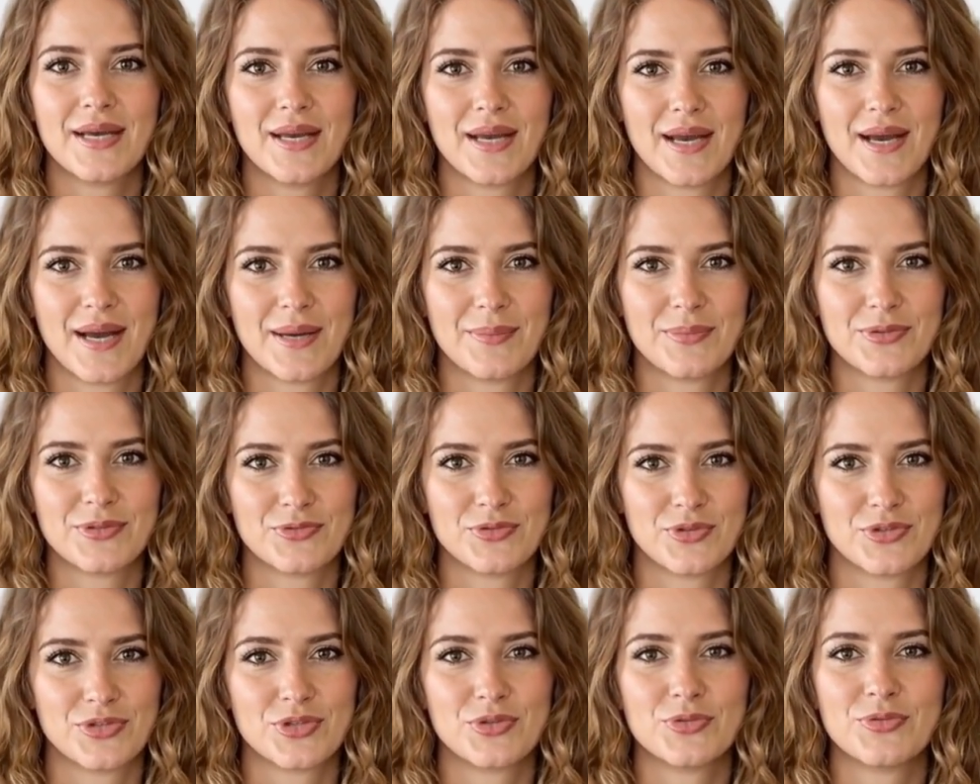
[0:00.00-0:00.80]
Opt
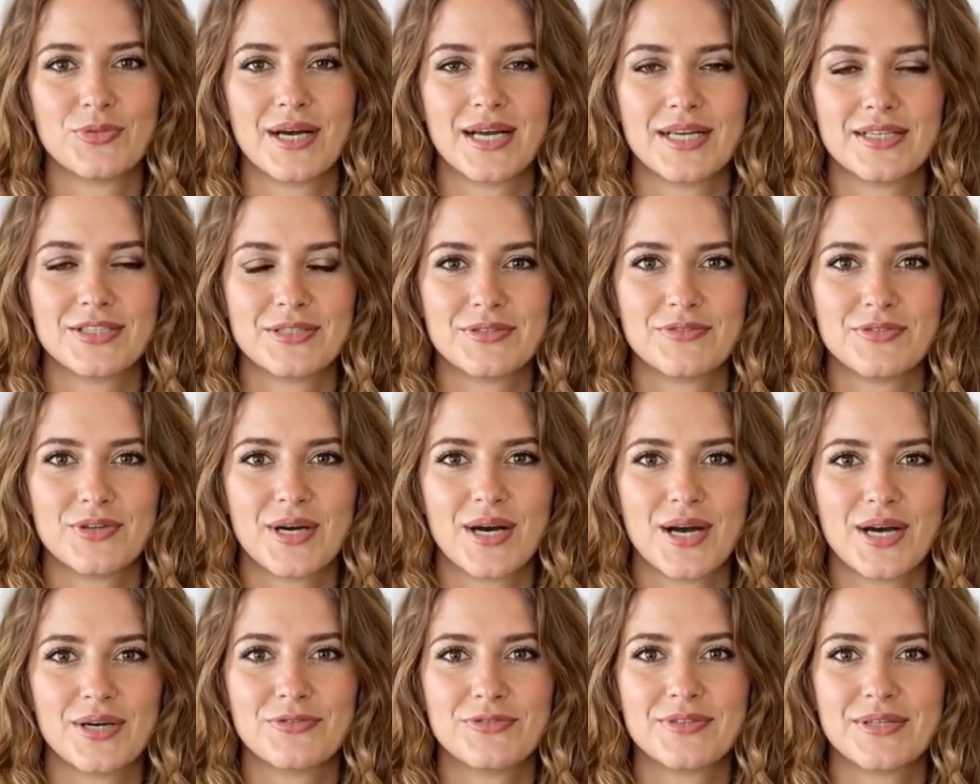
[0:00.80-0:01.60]
for direct if
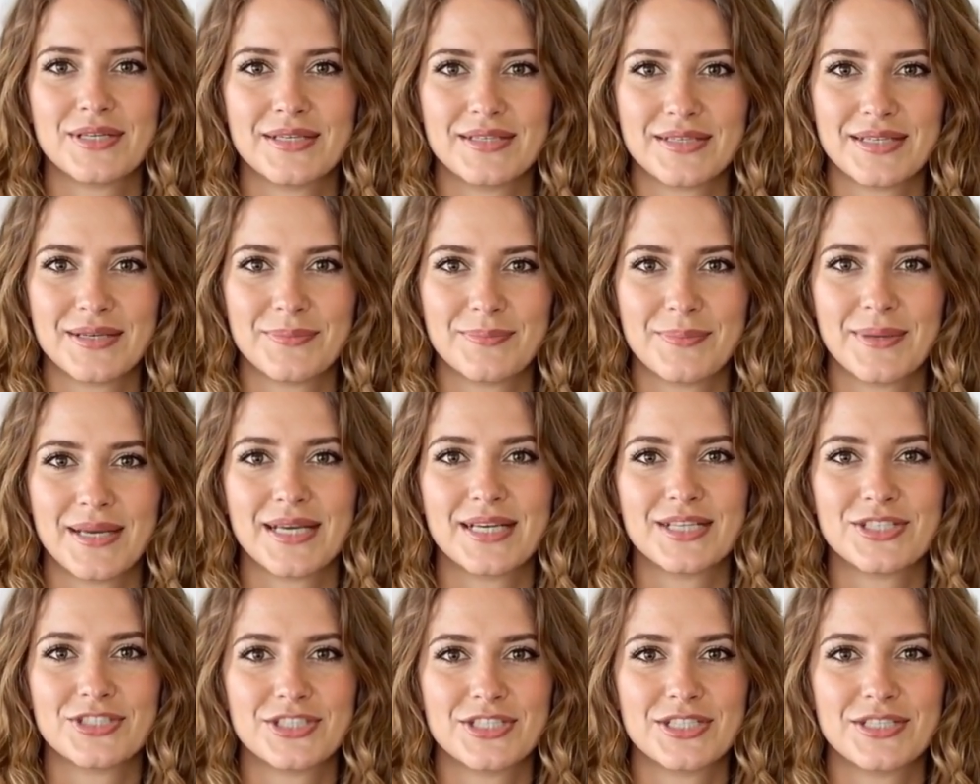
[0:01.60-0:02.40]
confident in
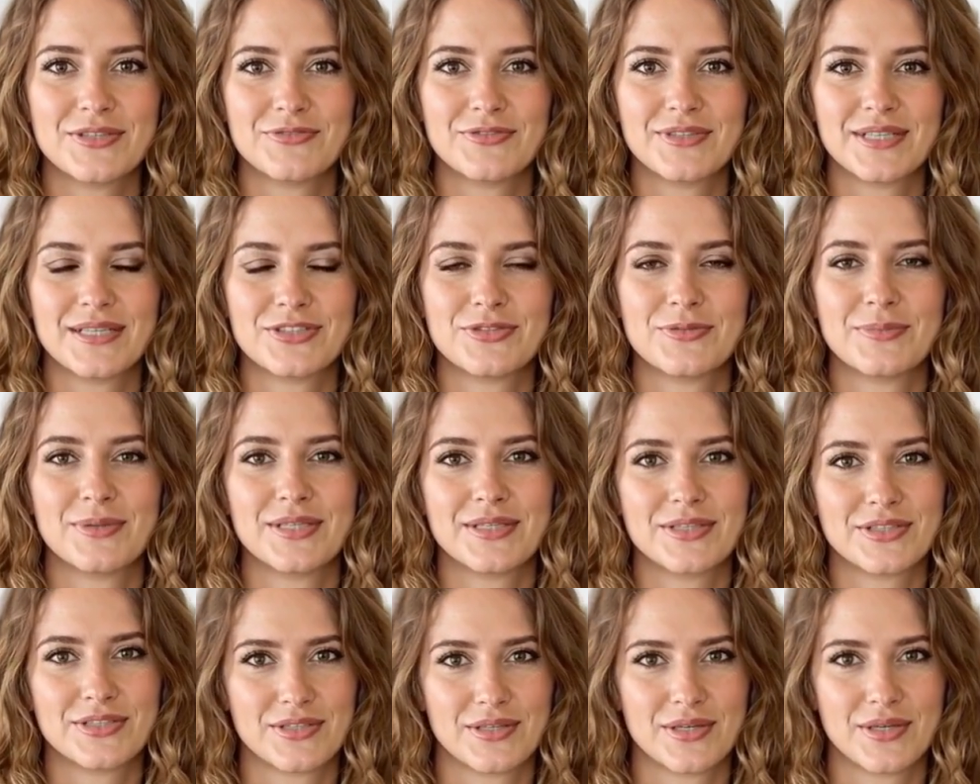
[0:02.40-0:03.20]
managing
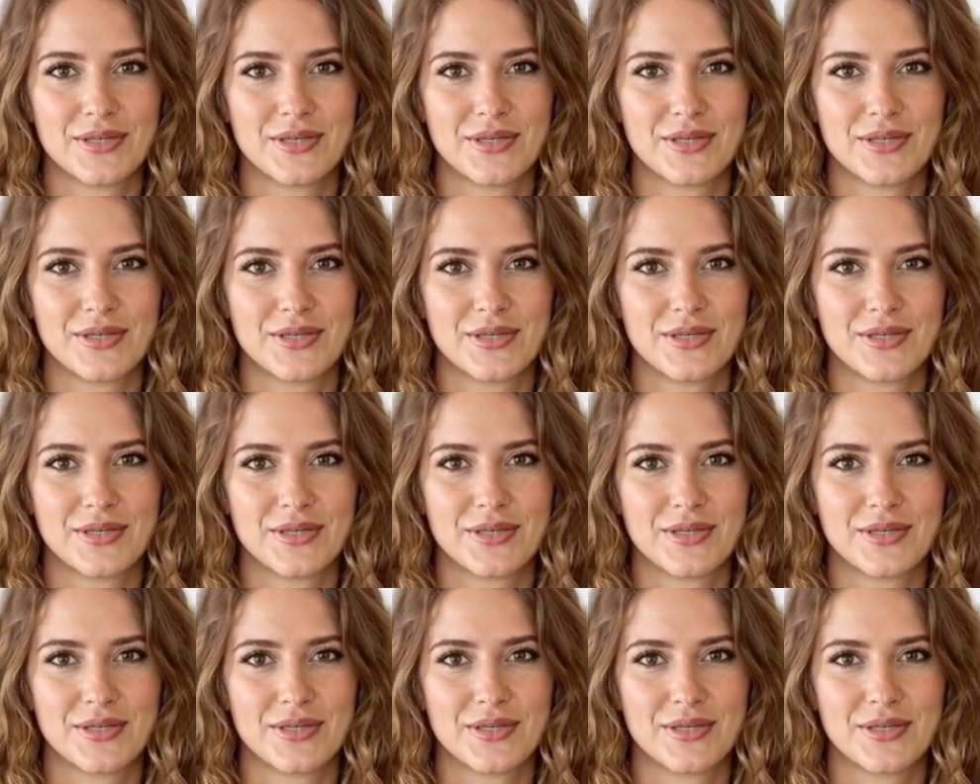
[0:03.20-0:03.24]
investments.